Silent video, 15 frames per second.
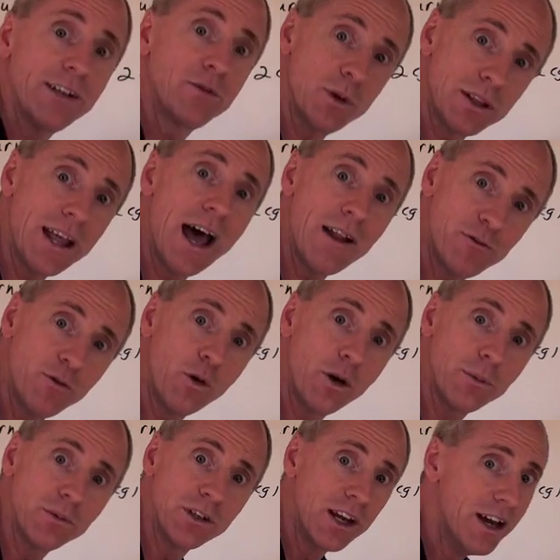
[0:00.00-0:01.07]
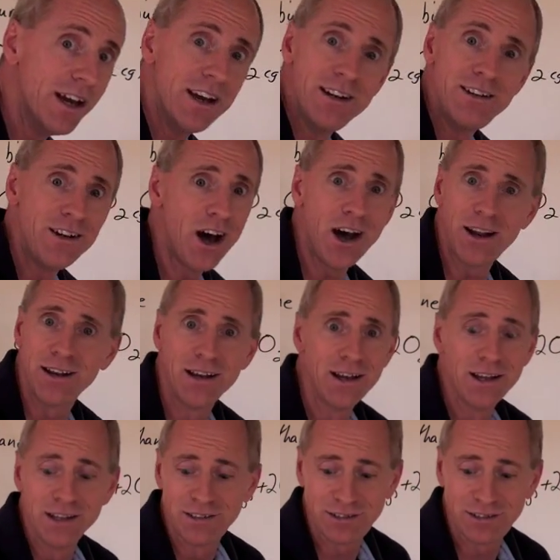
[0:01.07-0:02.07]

That's what that forms, not